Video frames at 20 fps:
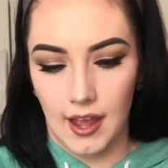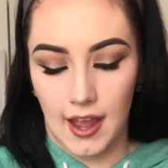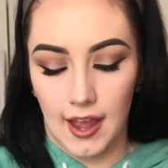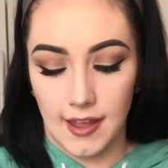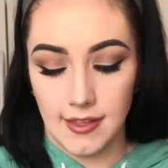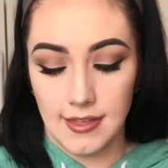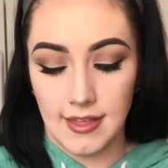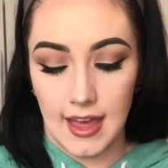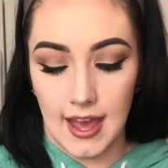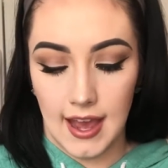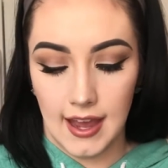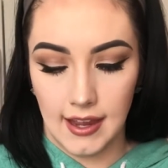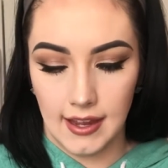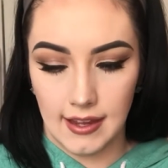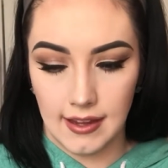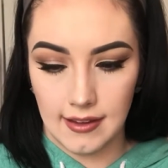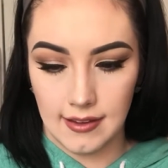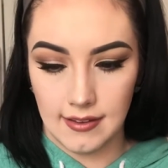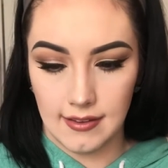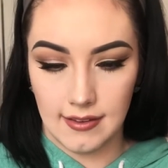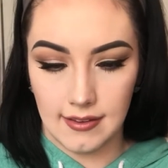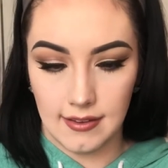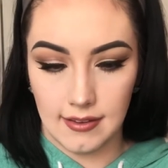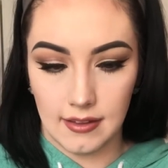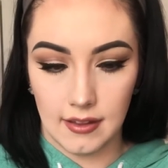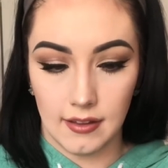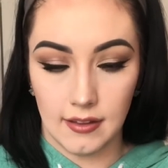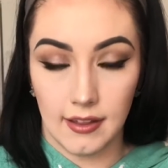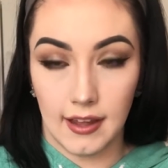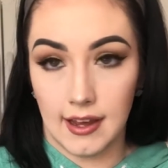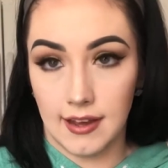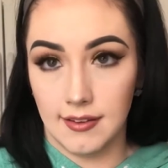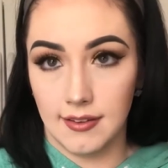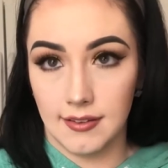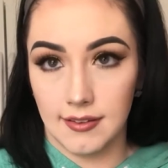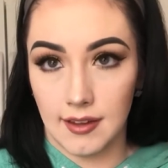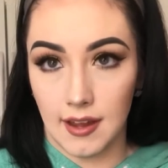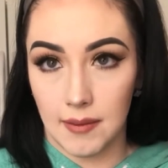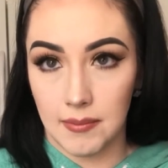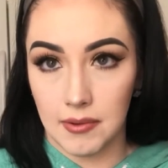And that is the last
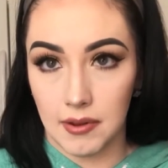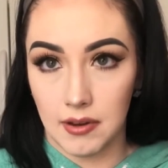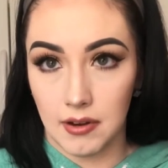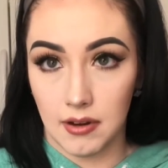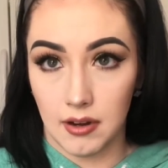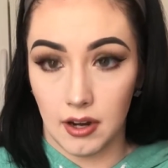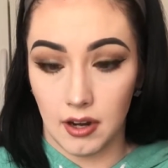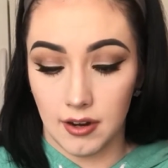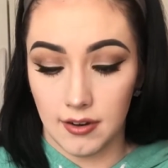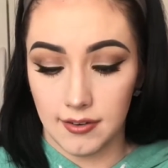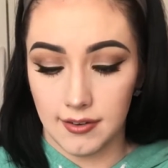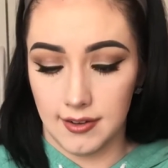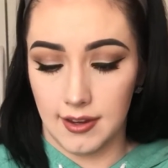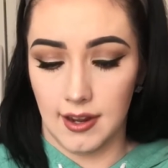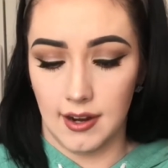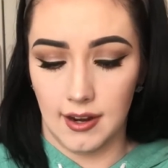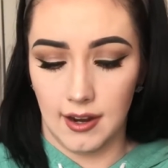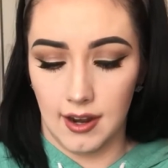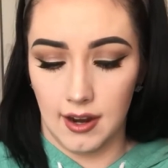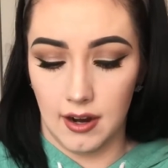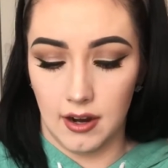step in your skincare.